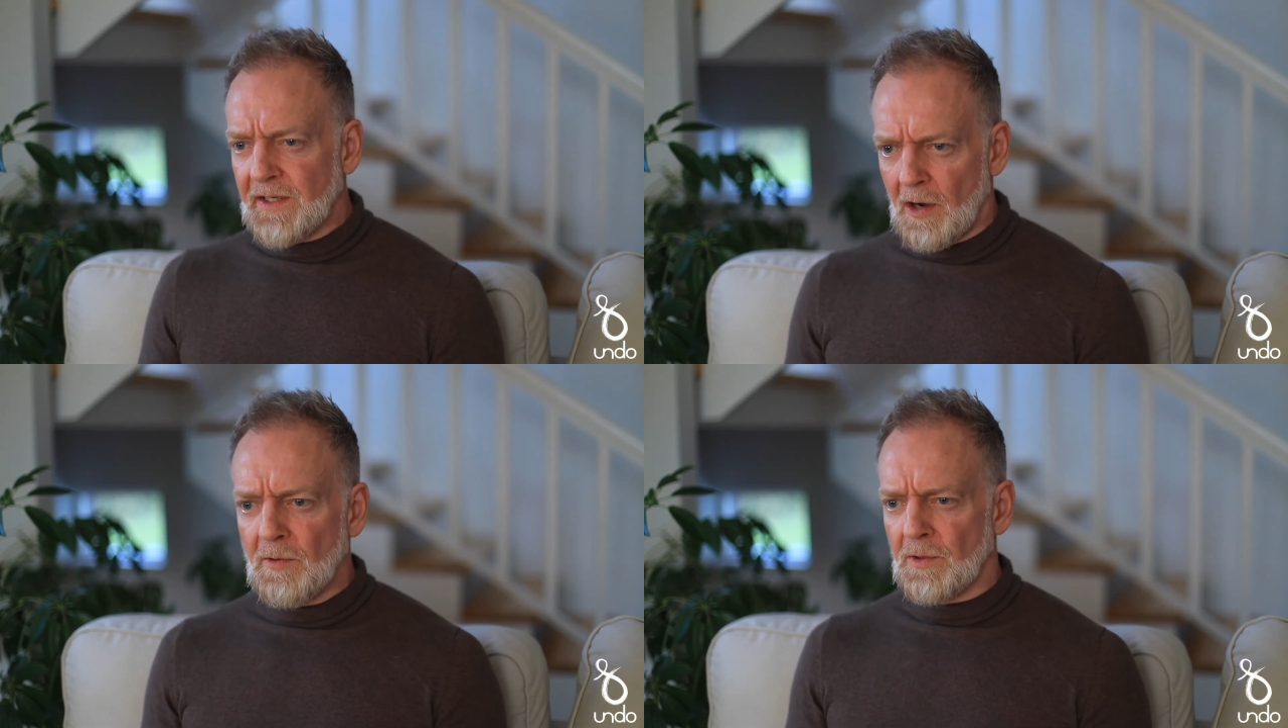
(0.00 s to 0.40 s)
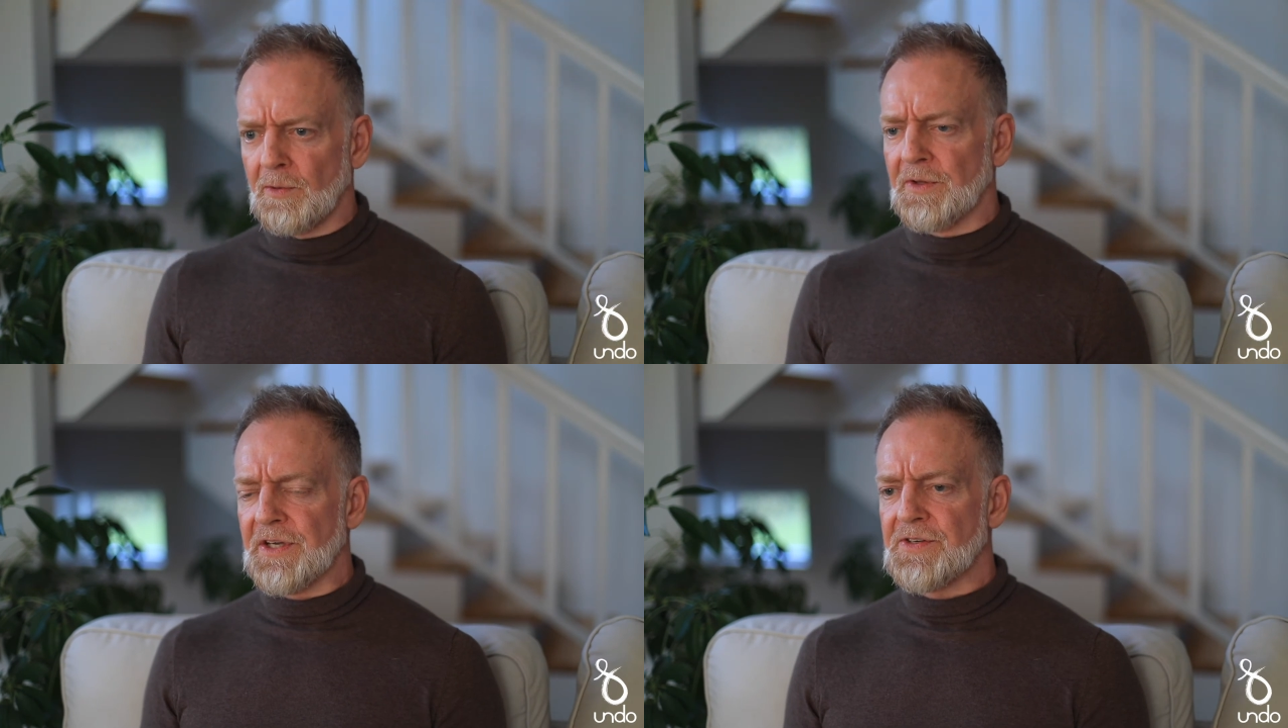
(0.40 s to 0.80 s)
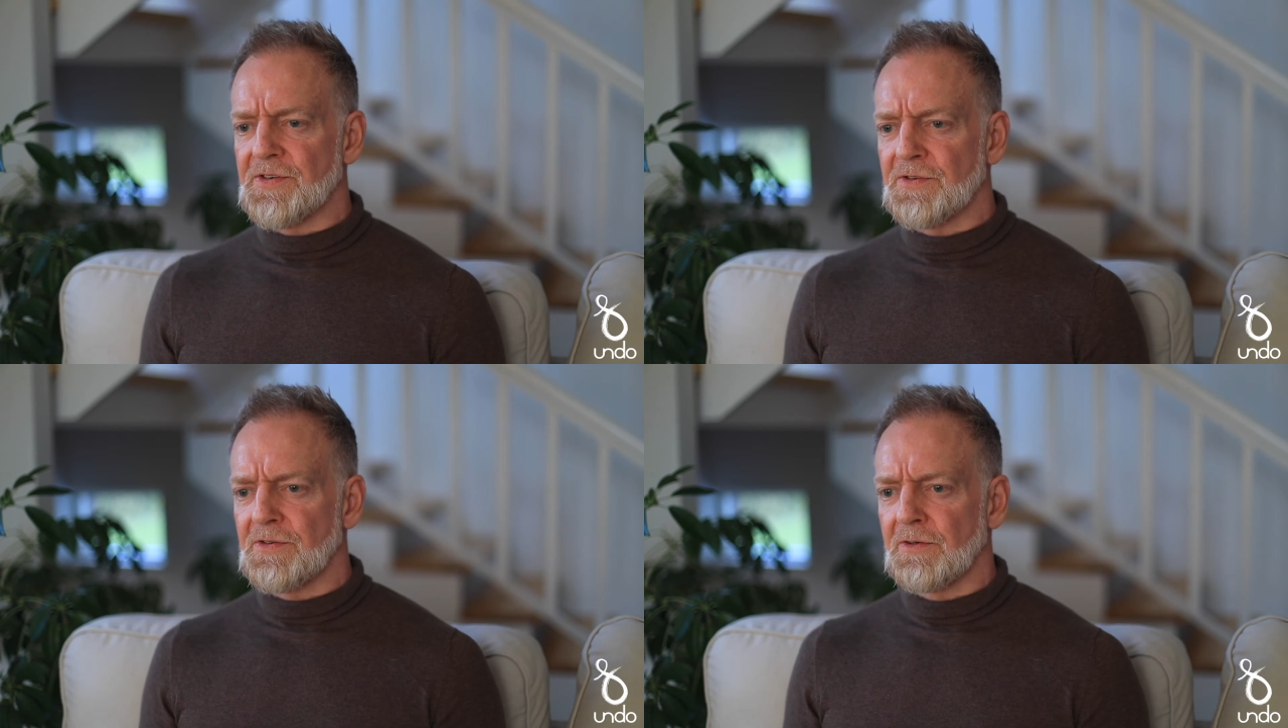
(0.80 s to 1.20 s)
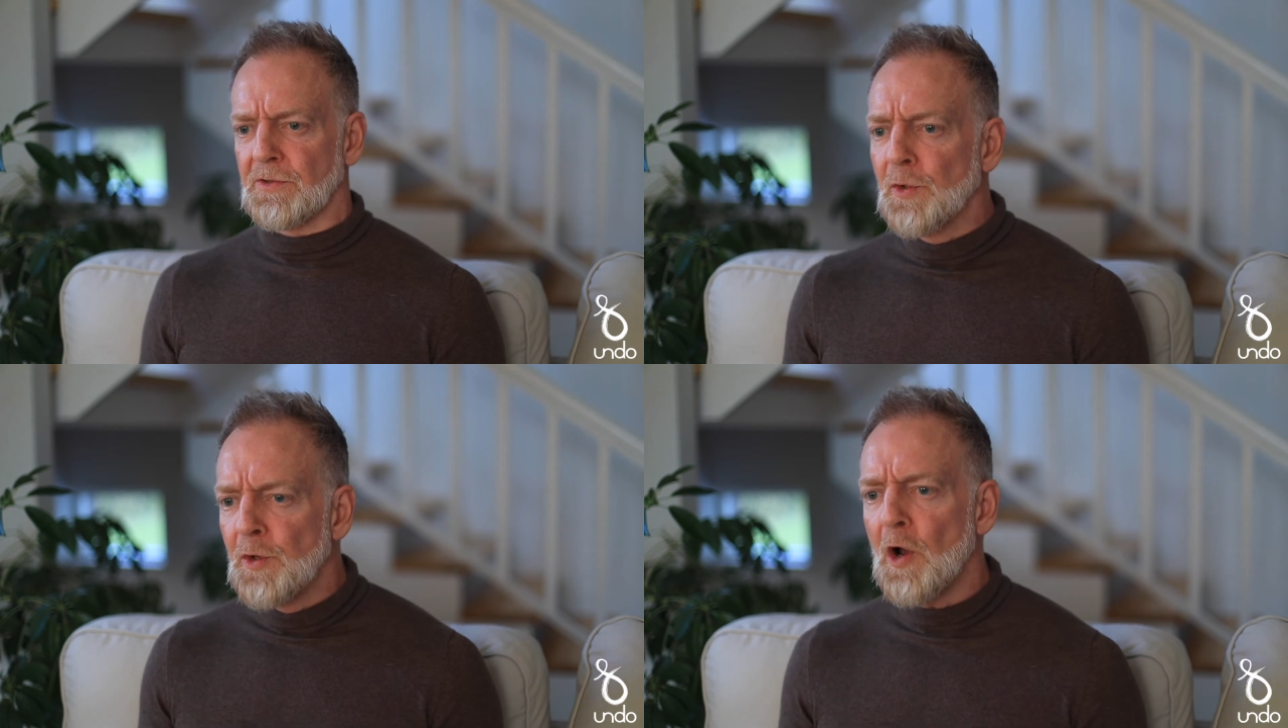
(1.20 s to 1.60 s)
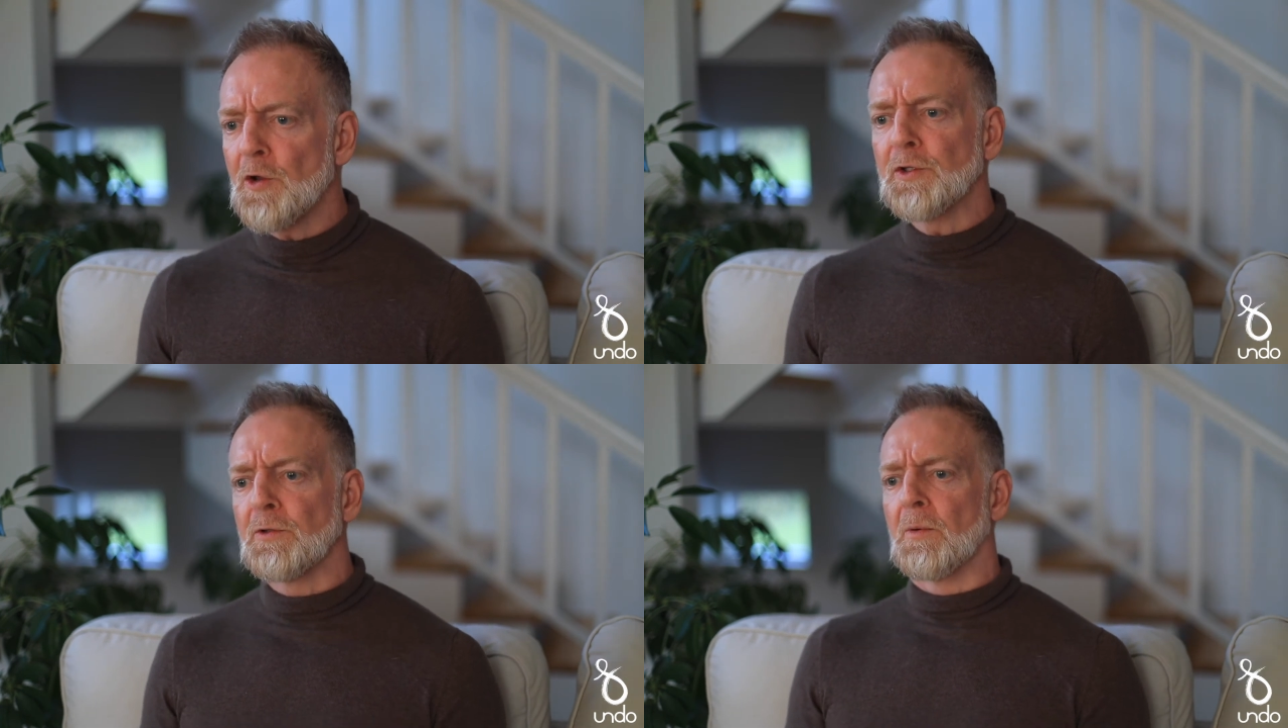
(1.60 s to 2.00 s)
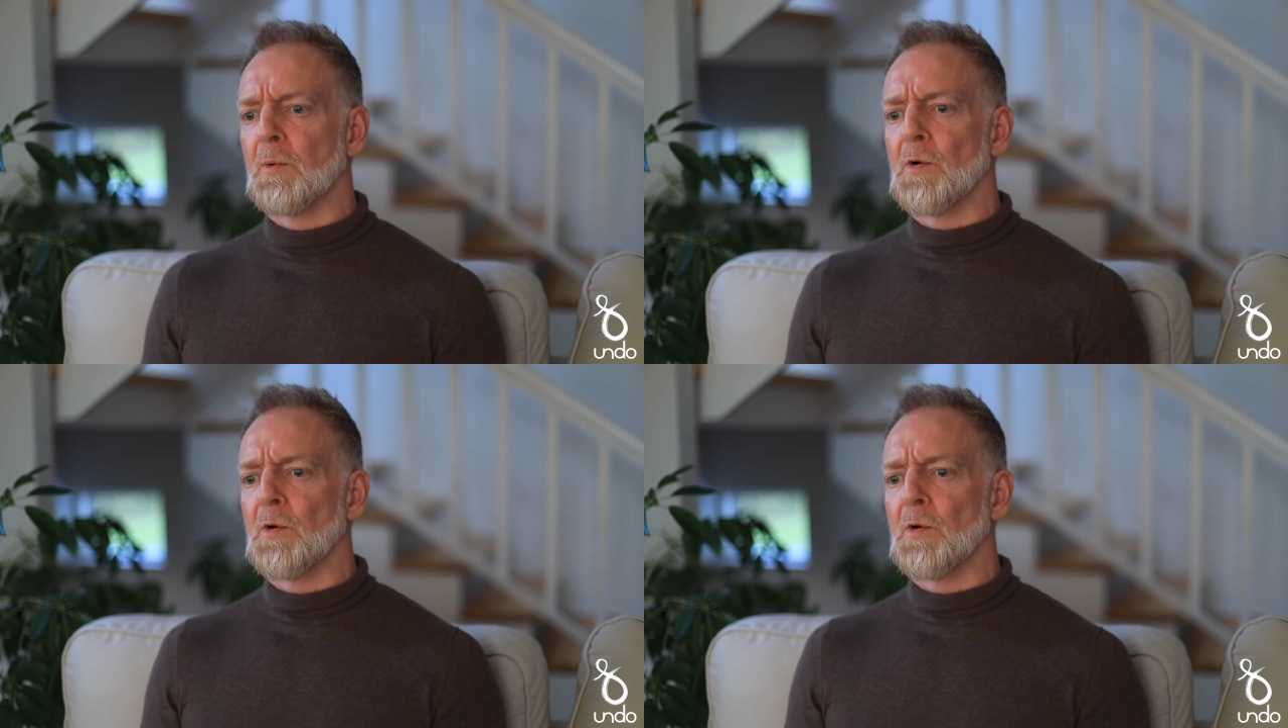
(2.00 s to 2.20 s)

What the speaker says: know all this. You know you're